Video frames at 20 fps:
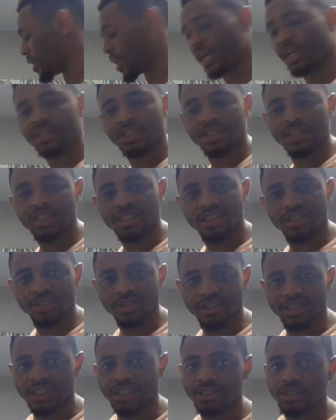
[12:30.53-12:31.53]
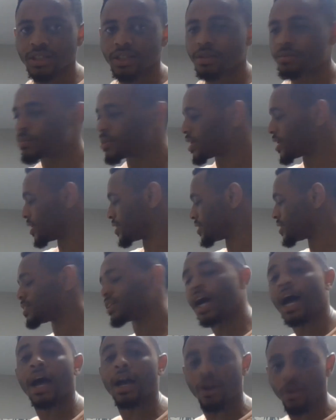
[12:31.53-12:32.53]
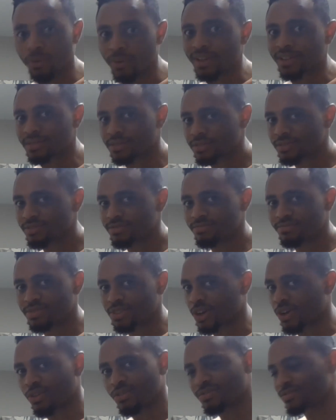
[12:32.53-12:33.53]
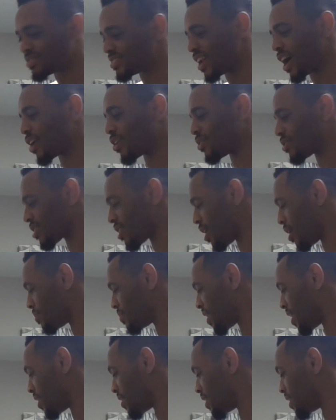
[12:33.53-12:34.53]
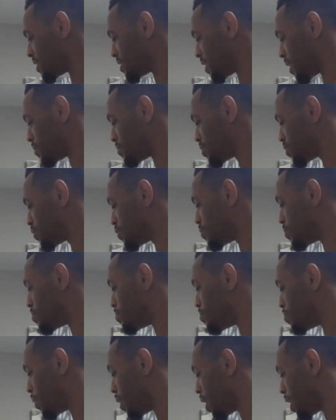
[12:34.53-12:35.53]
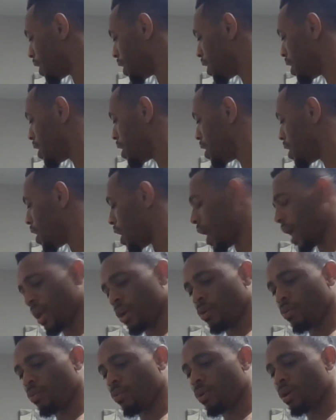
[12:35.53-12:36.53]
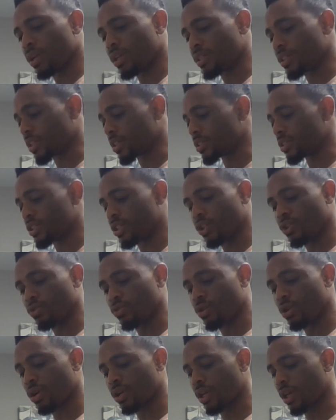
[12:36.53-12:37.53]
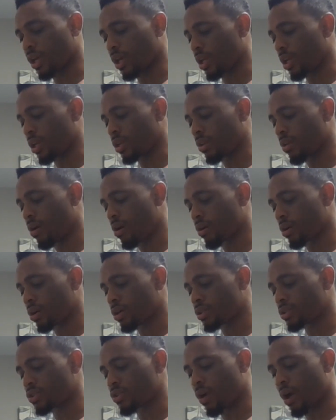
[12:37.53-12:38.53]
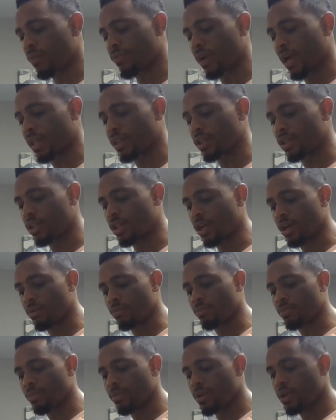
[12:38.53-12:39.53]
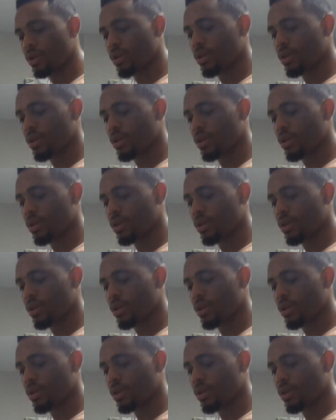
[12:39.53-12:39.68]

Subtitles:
yes, it's still sizzling because it's hot grease. So it's not gonna calm down anytime soon, but I don't want it to continue cooking any longer, so I've got to dump